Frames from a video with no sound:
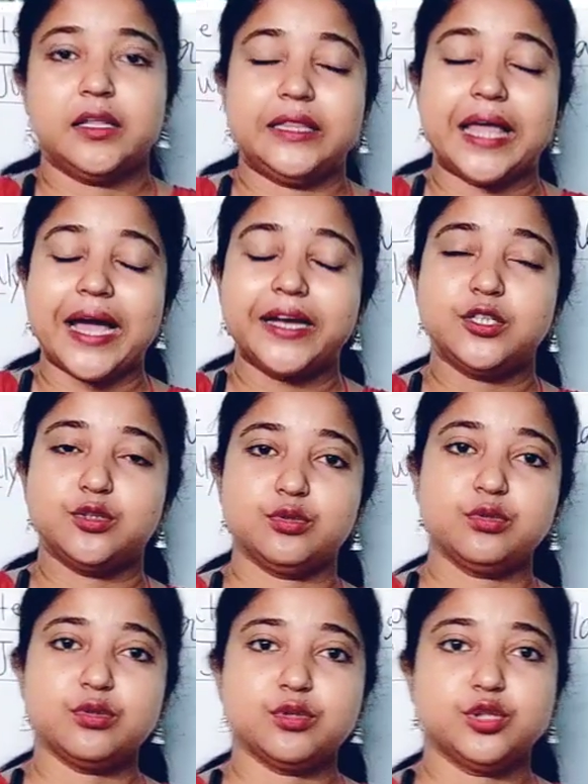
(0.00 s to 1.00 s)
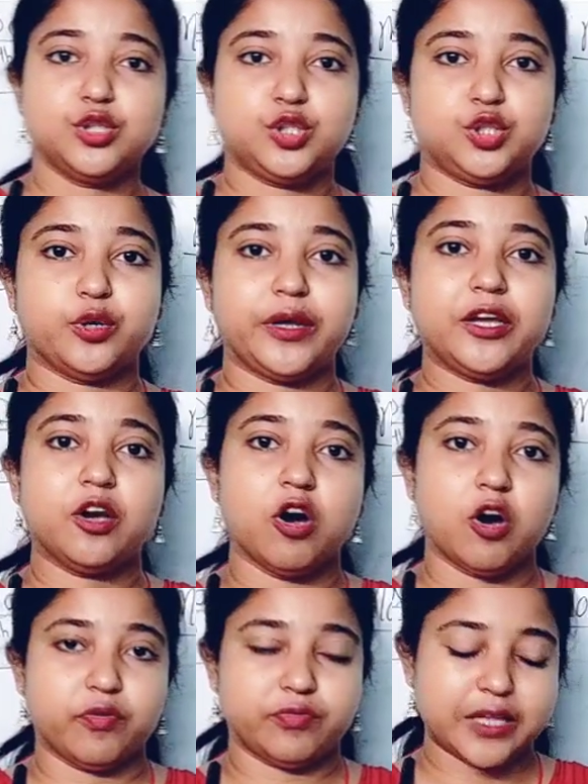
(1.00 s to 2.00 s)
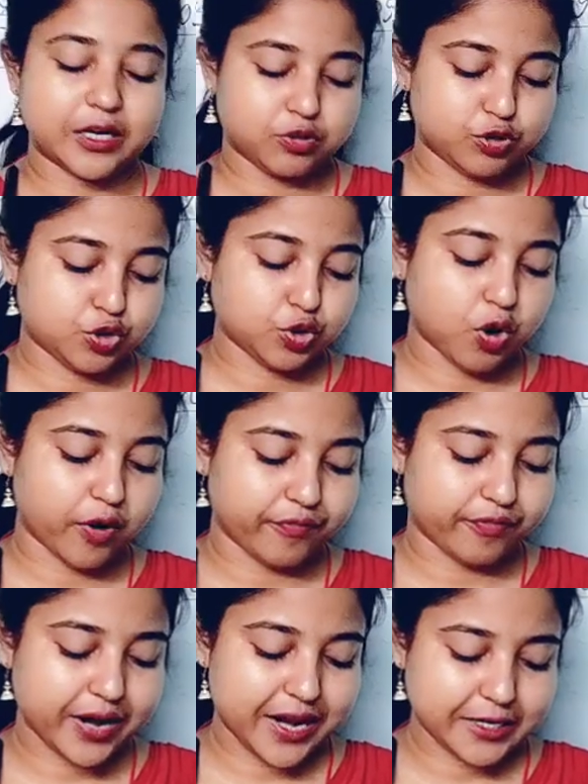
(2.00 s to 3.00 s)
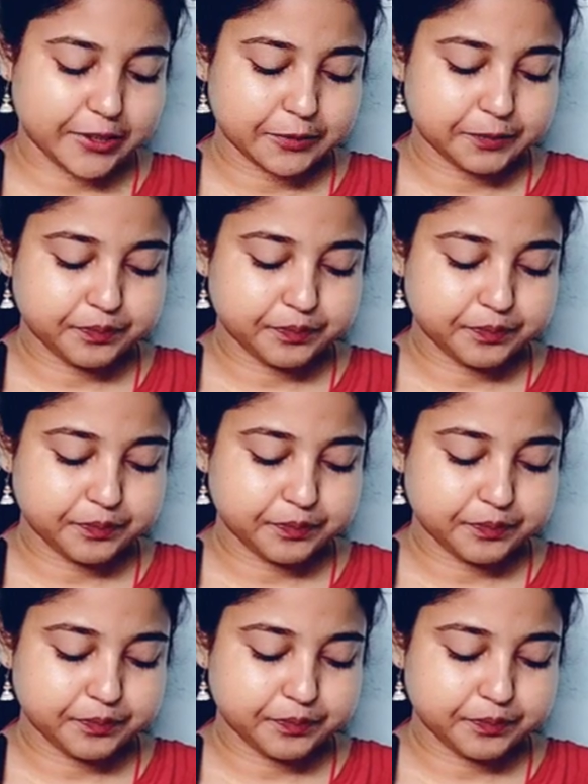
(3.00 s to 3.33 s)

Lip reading: than to show off, right?